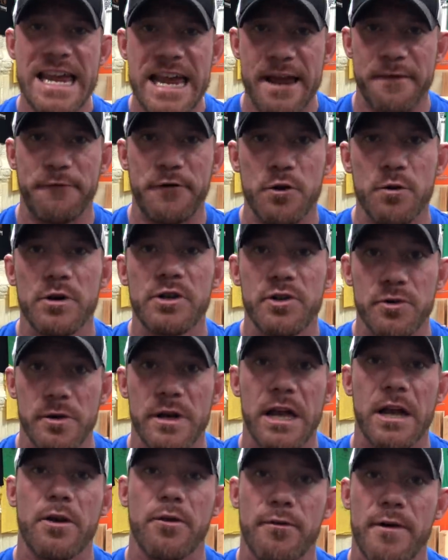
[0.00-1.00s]
if you are
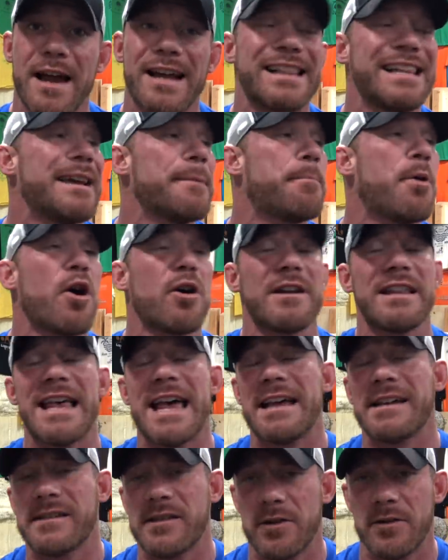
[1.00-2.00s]
doing it correctly, and part of
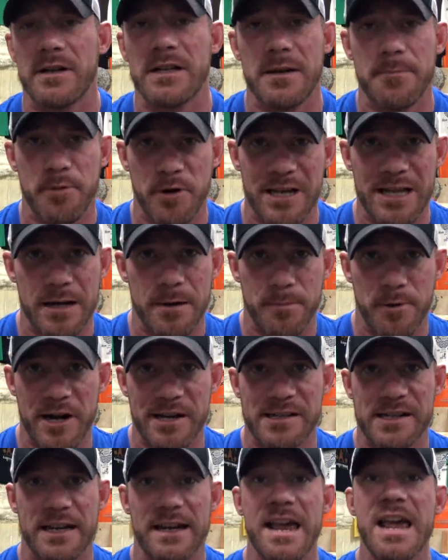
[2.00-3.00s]
that is learning the breathing and
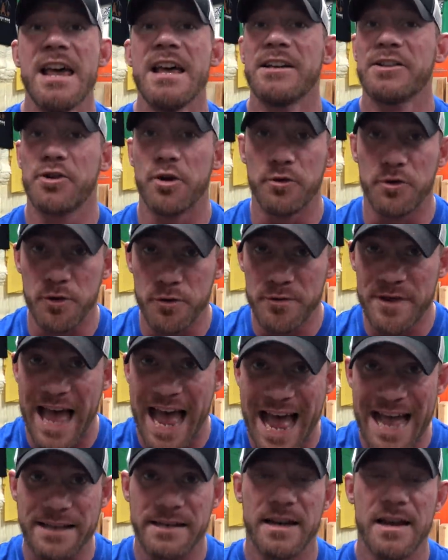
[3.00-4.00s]
bracing. So do
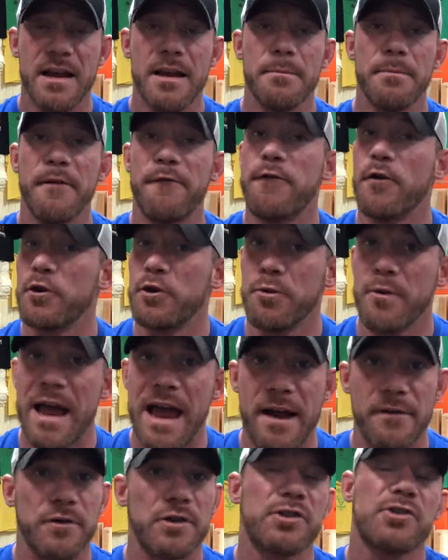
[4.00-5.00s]
that before you
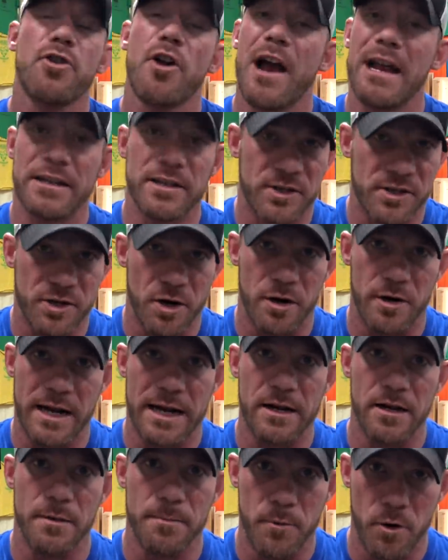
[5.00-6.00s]
ever try to start
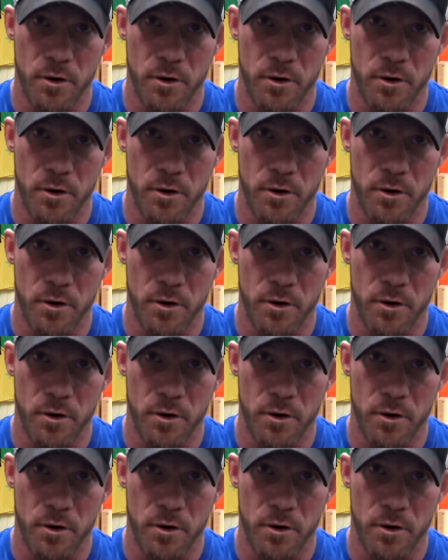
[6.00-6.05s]
a good